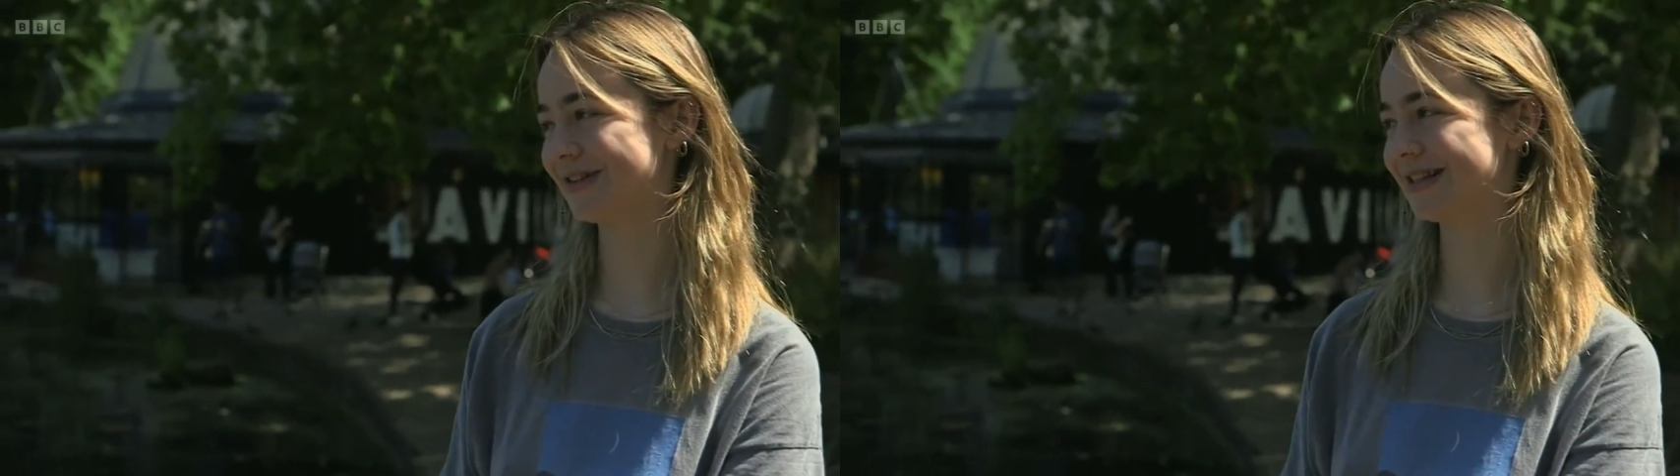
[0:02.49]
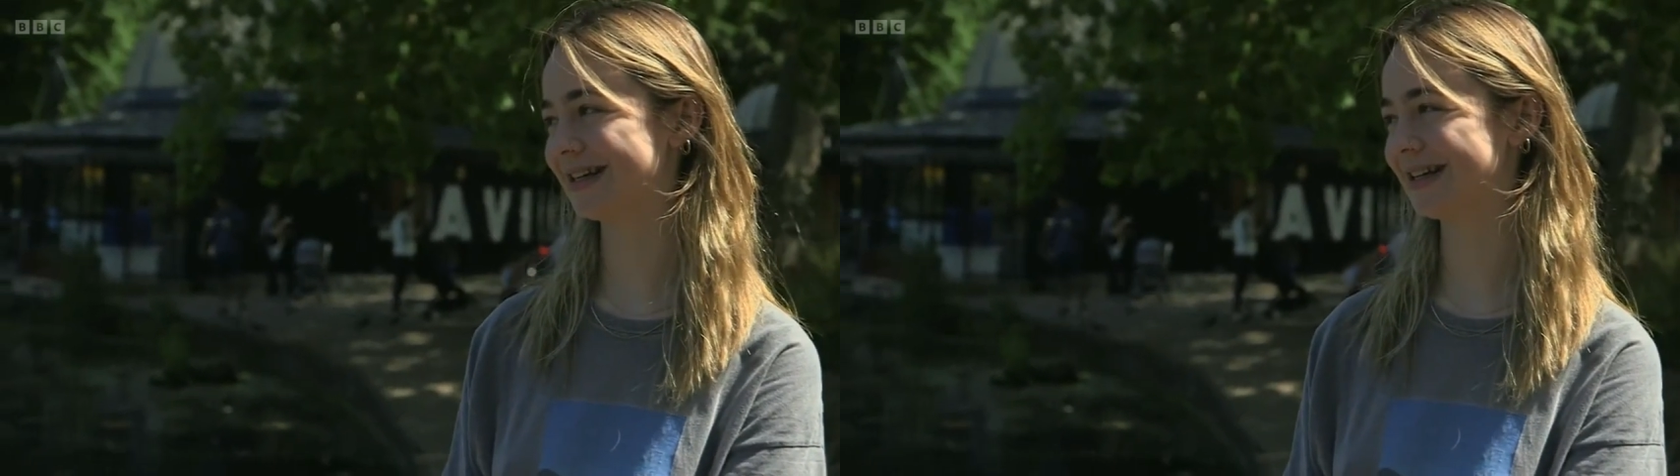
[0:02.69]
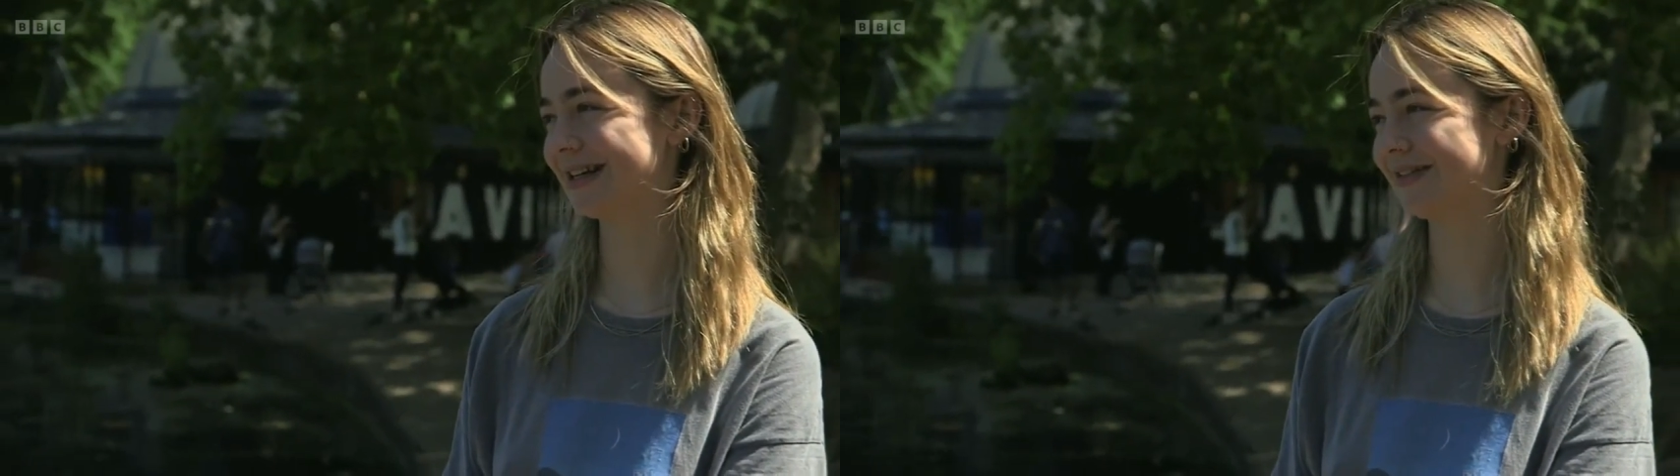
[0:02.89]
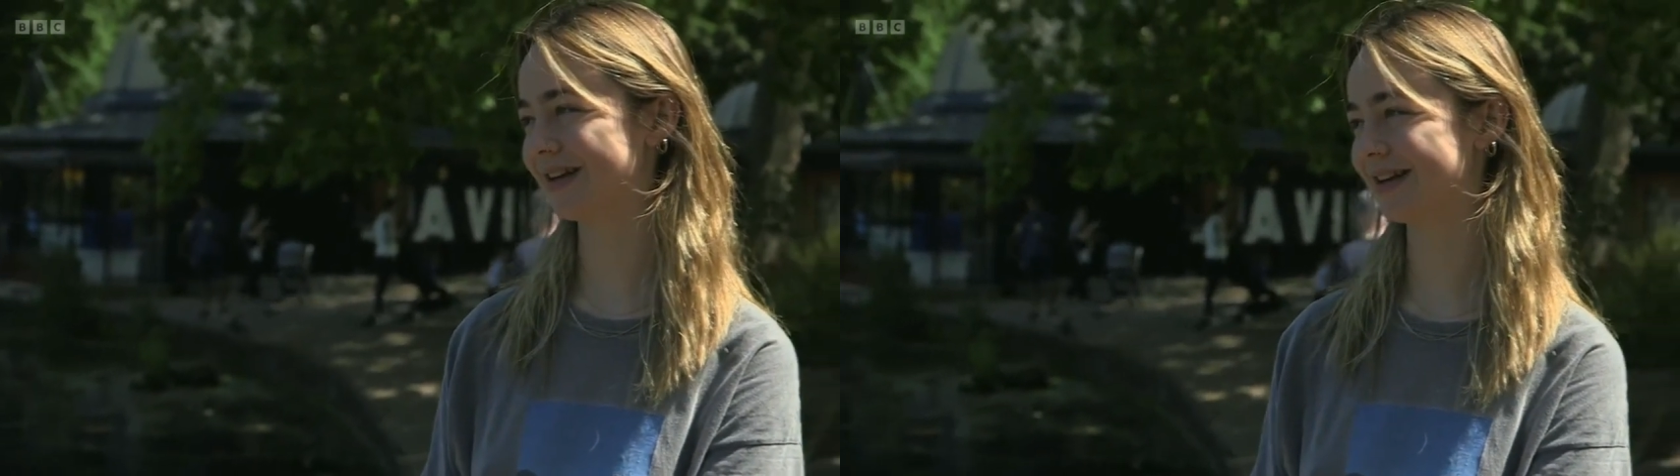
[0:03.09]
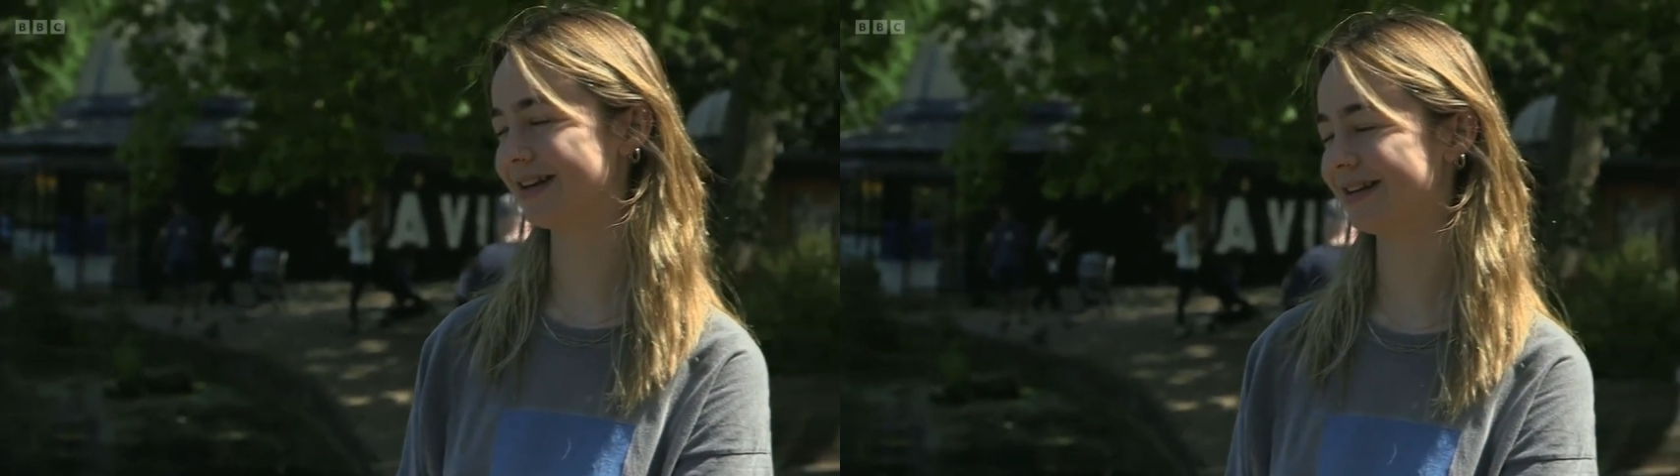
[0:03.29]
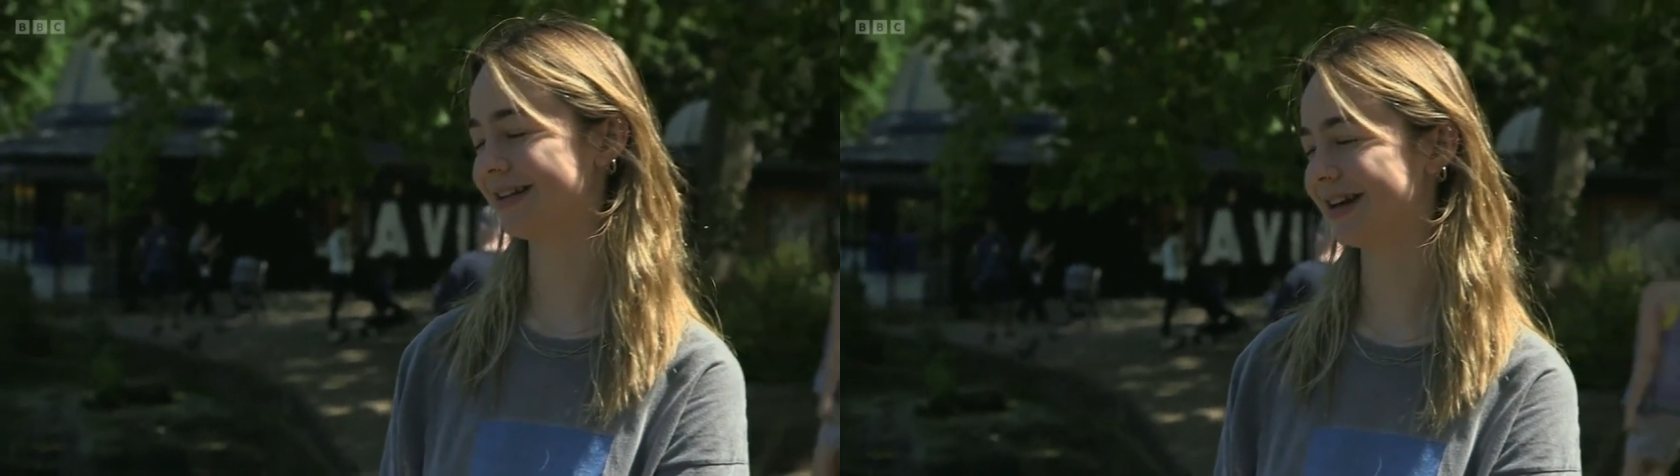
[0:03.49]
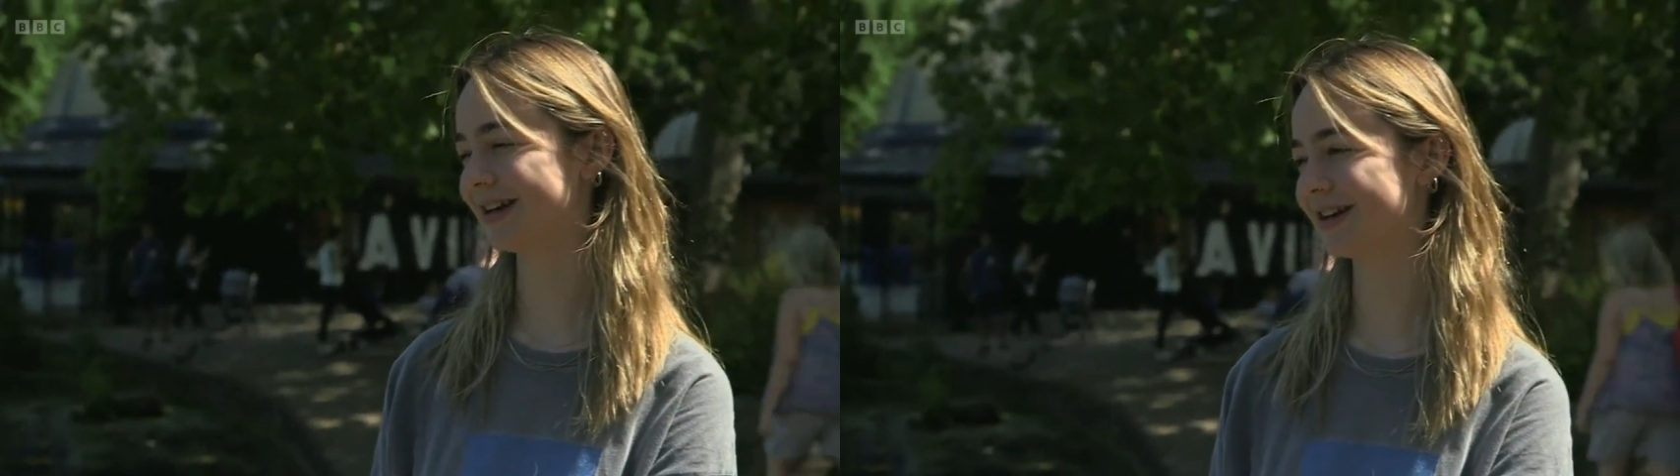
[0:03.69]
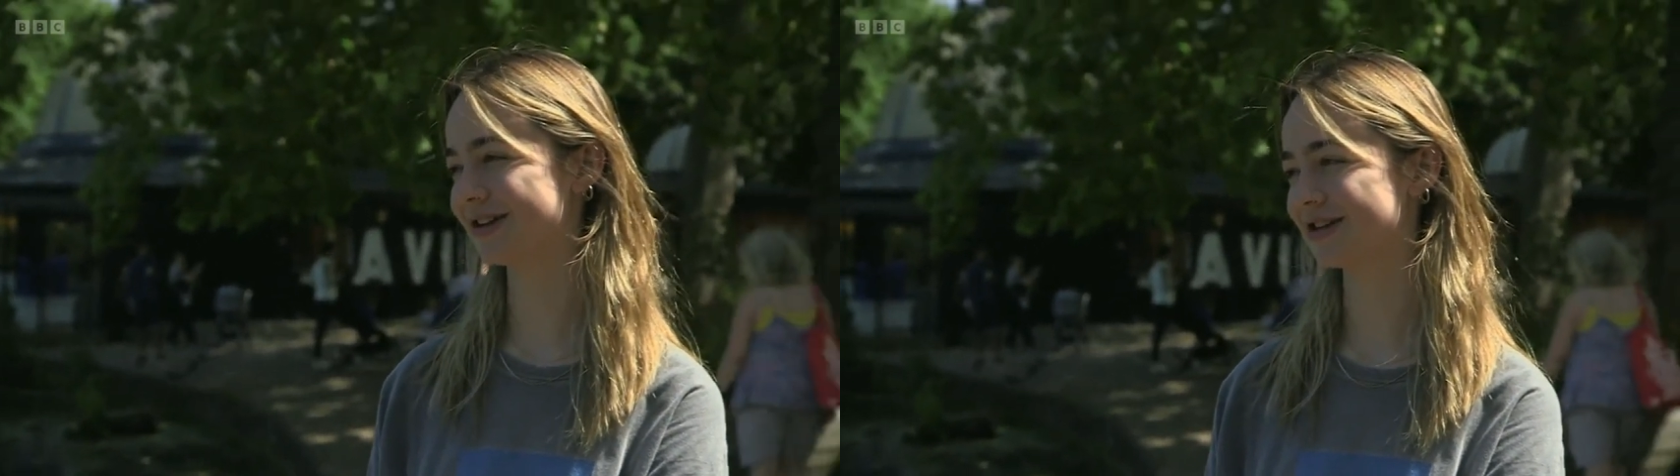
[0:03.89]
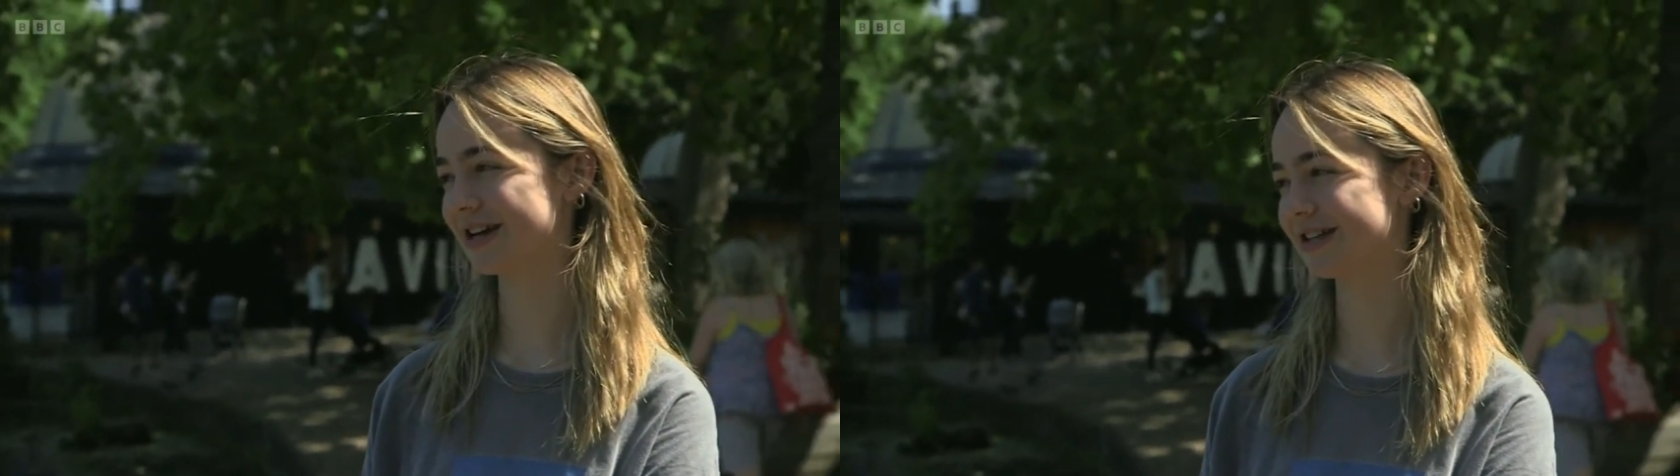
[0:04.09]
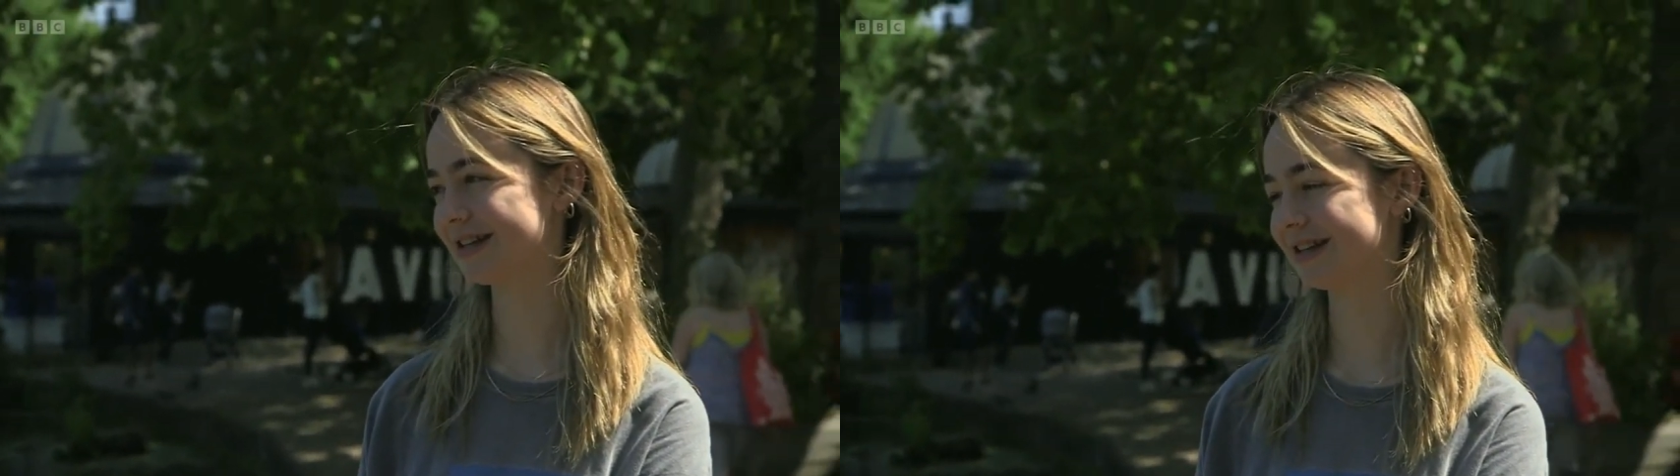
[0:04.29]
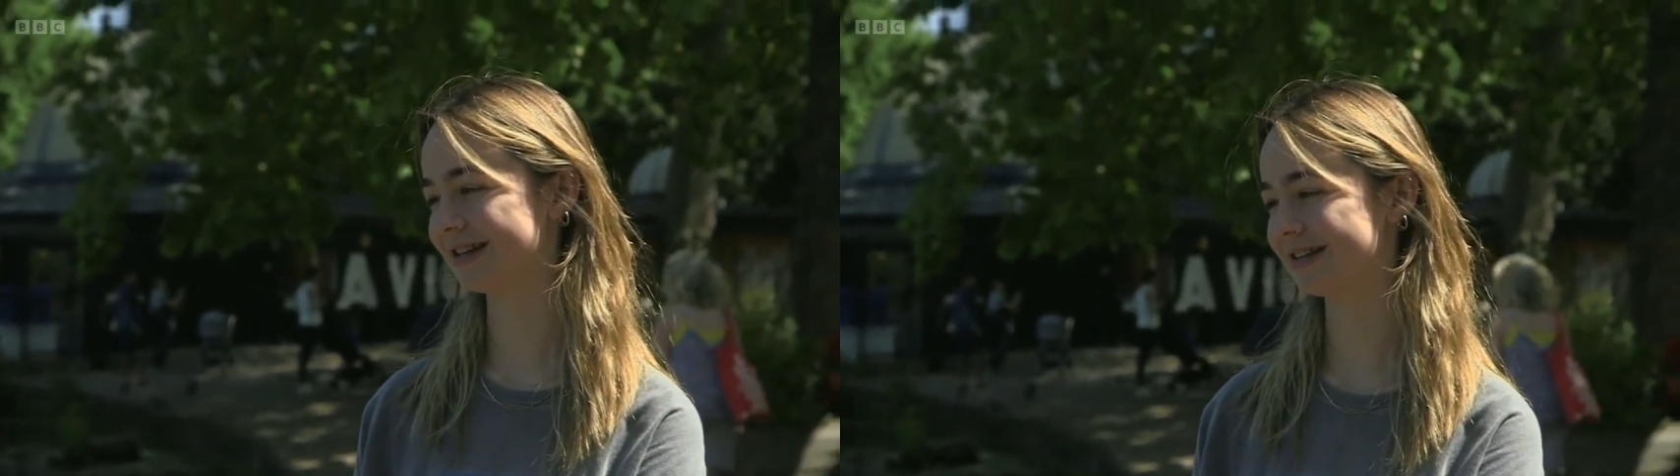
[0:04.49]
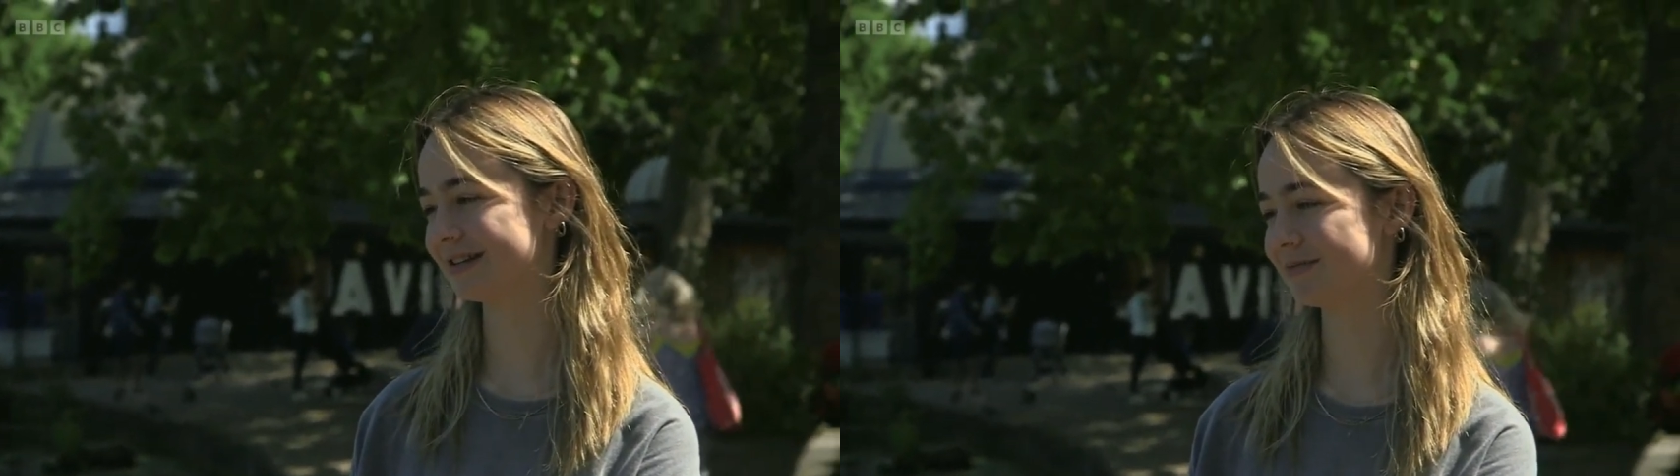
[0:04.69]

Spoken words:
obviously, and then like congested.